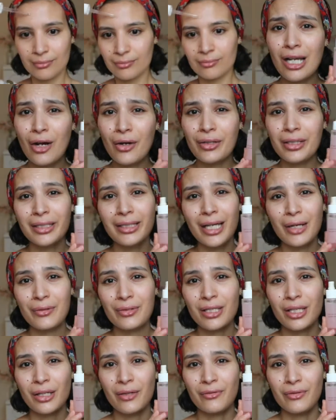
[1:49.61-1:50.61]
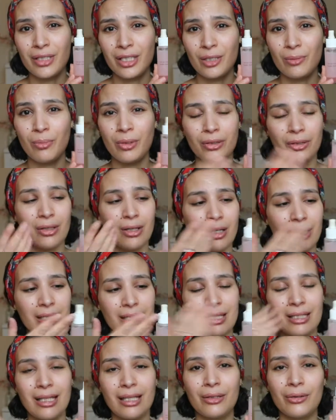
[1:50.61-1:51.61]
The only downside of this bottle
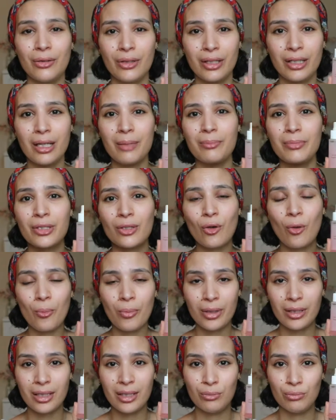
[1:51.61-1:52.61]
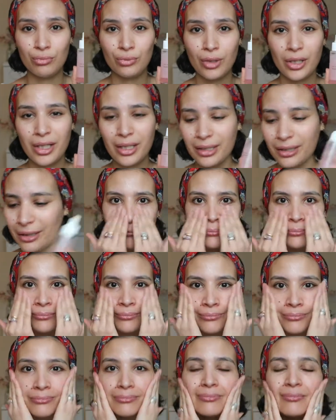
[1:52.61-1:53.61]
is that the cap is completely broken,
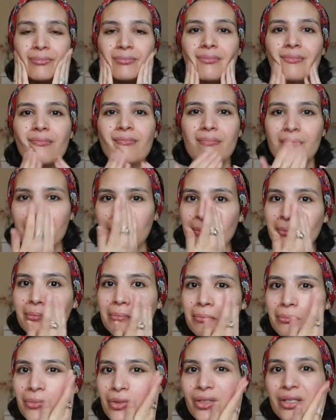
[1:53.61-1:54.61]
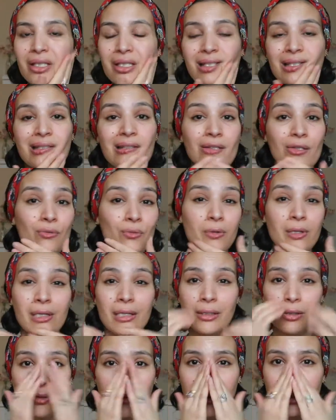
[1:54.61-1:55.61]
but this is
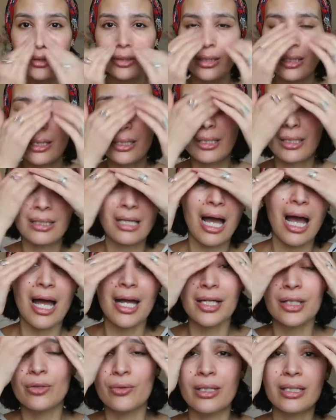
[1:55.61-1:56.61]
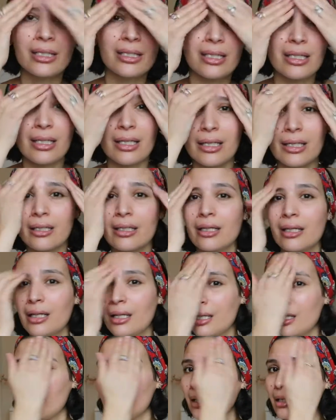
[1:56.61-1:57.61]
really good. This is hydrating.
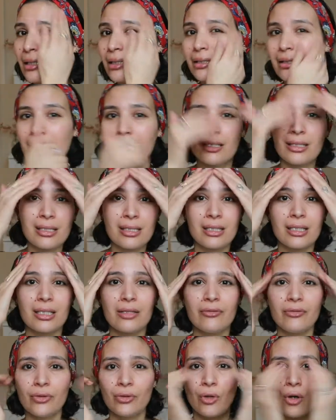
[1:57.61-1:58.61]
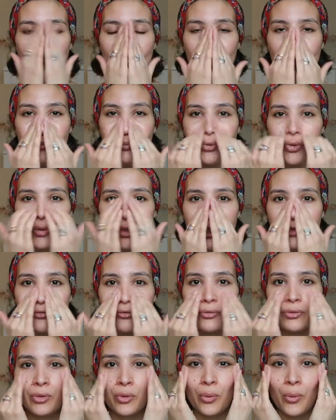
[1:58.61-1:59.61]
This is give you a
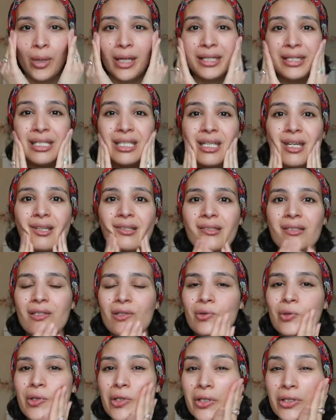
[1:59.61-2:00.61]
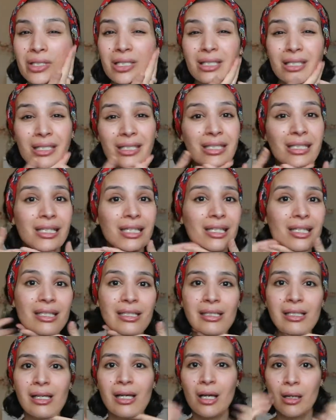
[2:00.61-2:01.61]
beautiful radiance to your
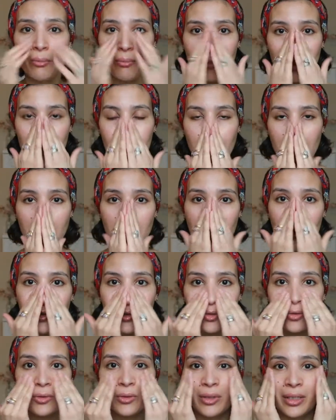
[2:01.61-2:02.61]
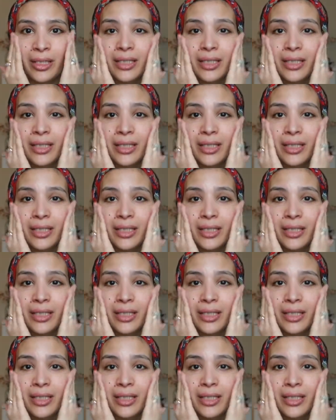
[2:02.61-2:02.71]
skin, but also